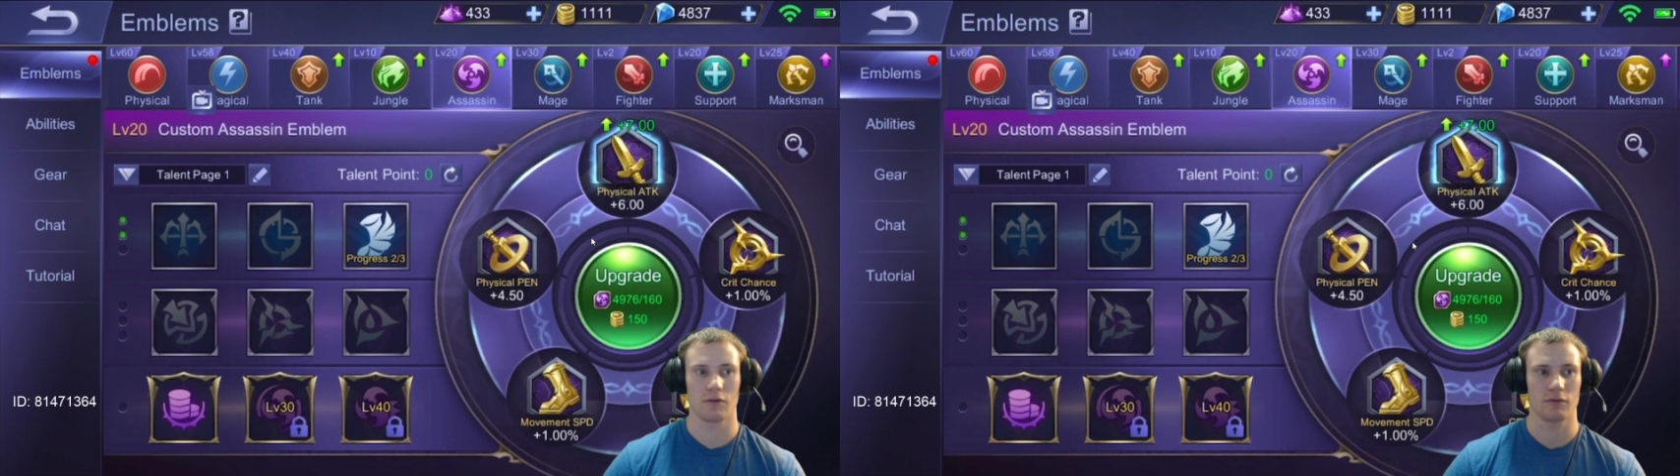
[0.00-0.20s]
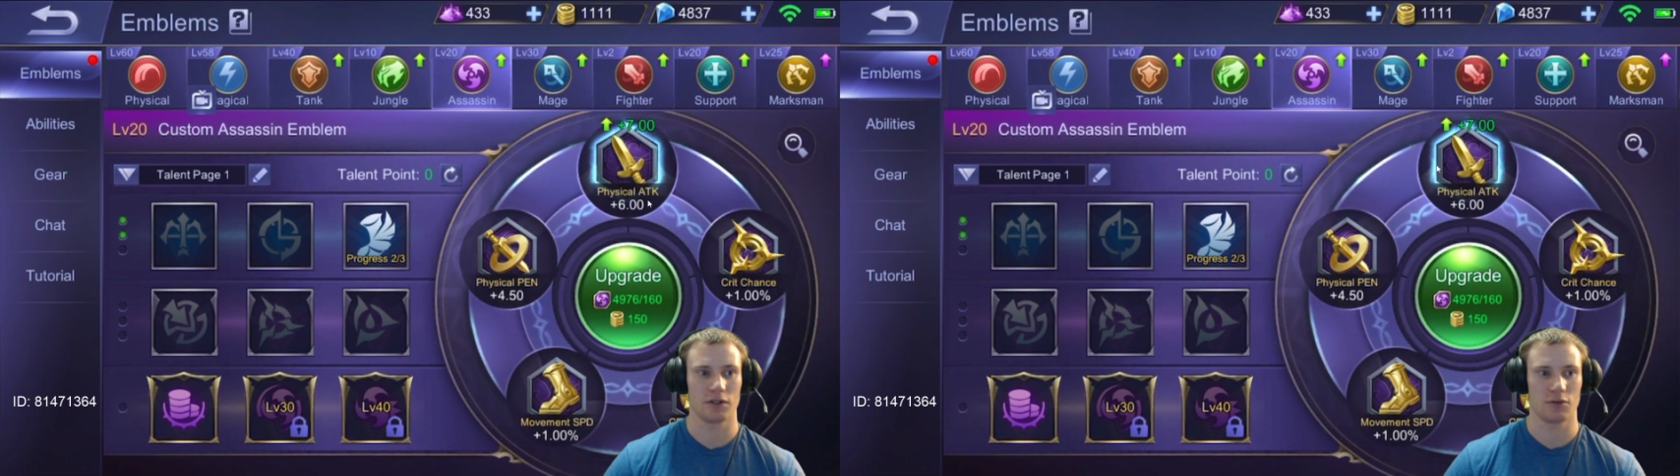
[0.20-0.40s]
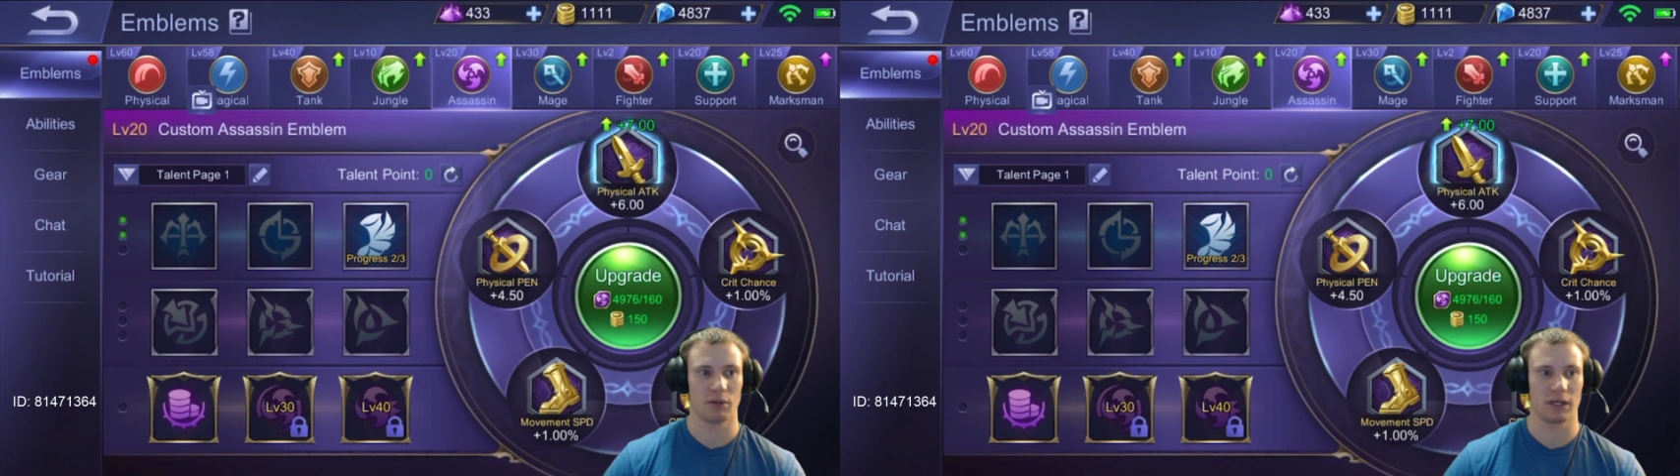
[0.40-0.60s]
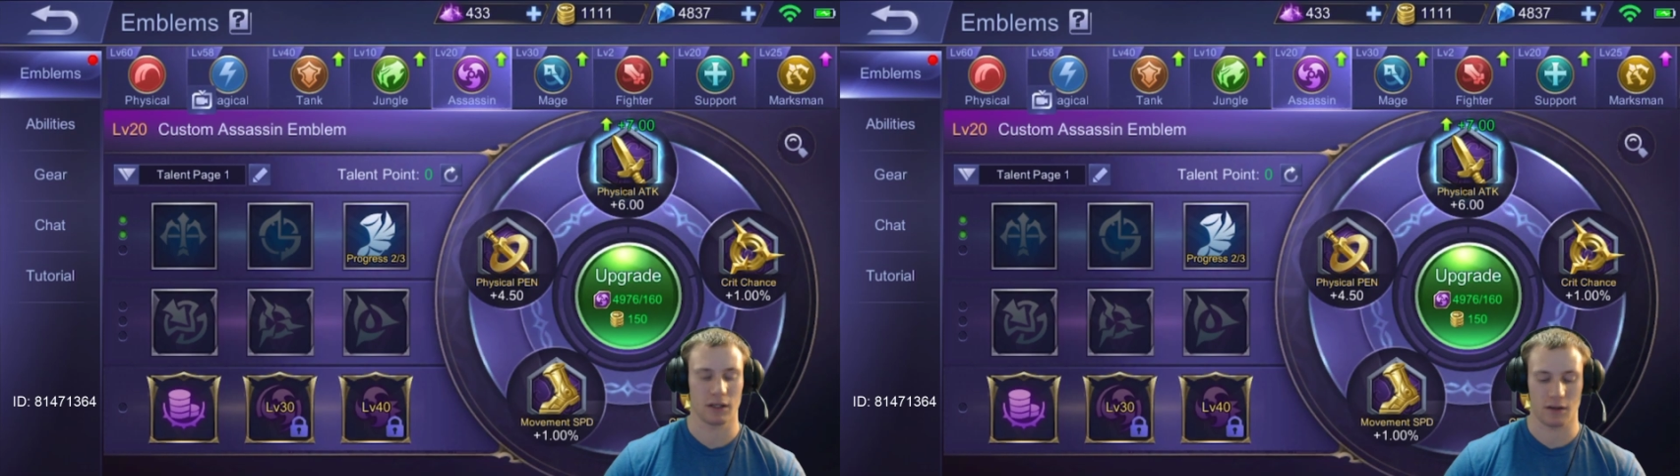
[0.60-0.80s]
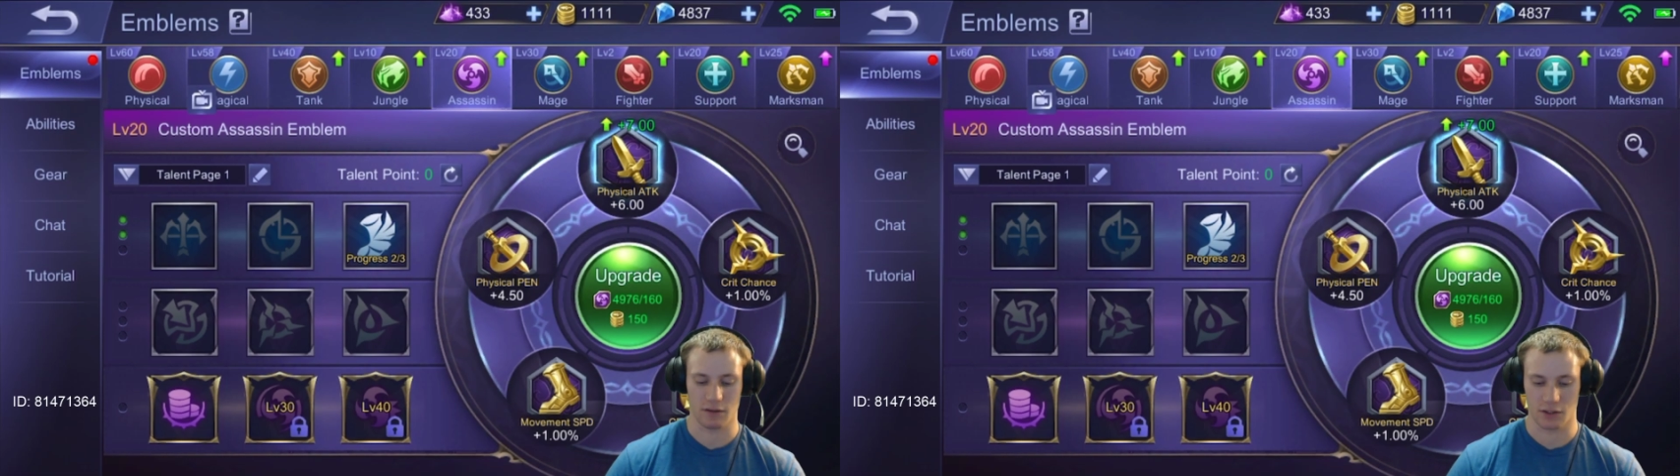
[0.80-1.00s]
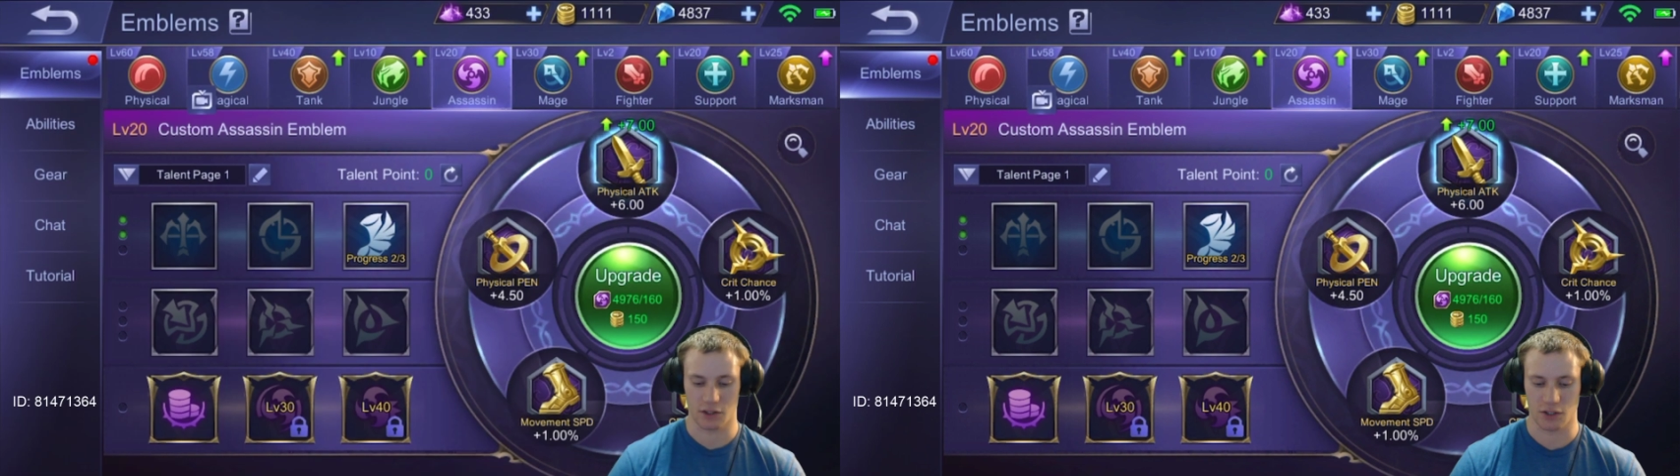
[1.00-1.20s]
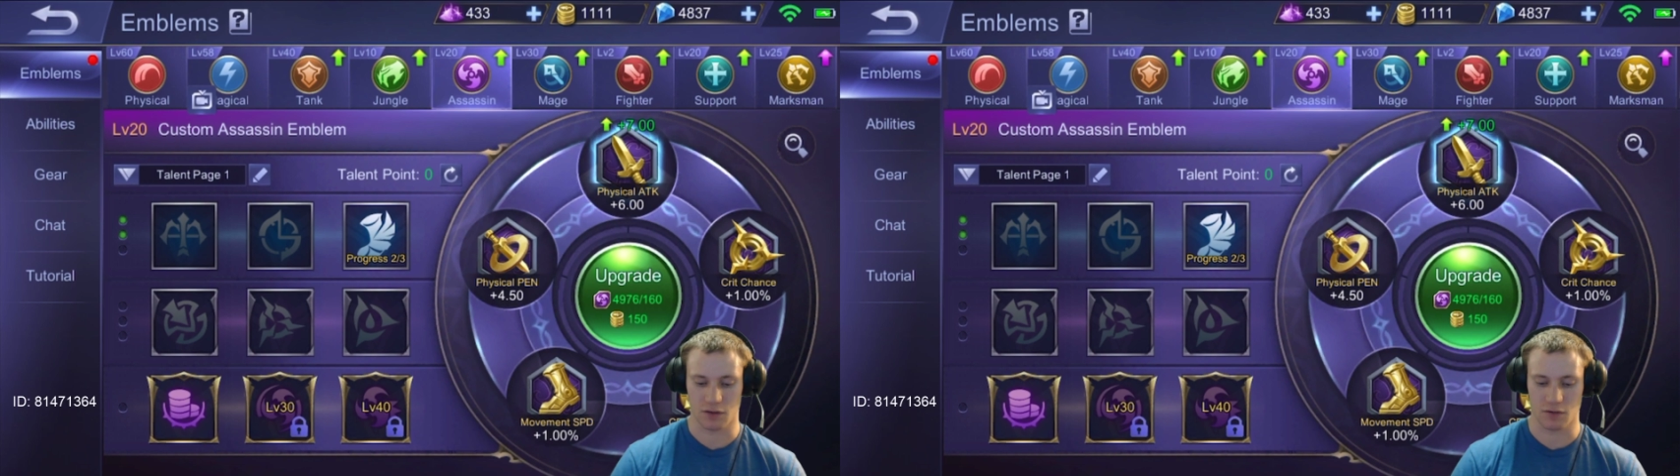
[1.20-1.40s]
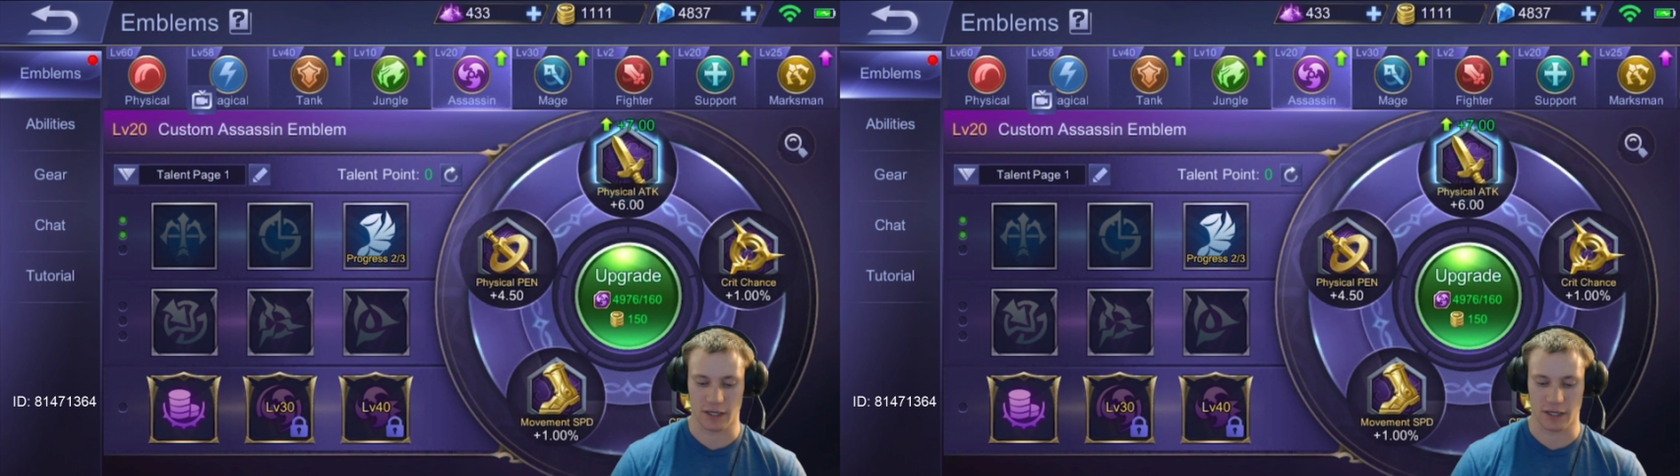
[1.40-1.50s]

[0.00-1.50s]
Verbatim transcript: would you pick on the jungle